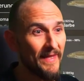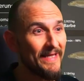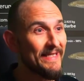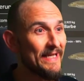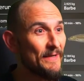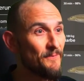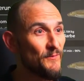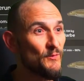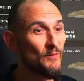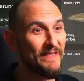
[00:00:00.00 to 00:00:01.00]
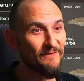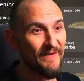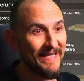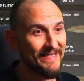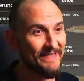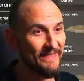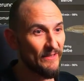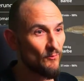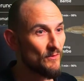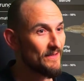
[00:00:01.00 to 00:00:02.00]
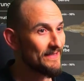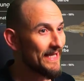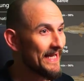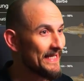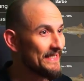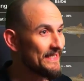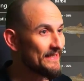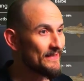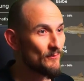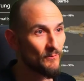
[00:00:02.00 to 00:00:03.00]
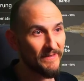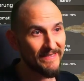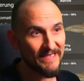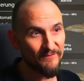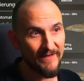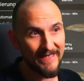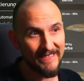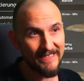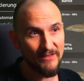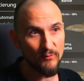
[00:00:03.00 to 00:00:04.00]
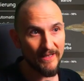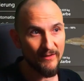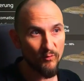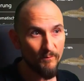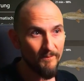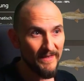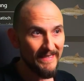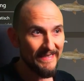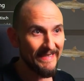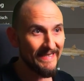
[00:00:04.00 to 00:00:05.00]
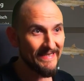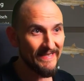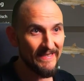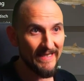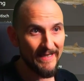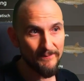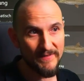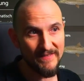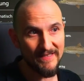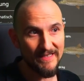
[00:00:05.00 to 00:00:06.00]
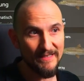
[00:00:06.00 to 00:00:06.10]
Now, of course, the size still has to fit more or less, but so far the sizes were, well, mixed.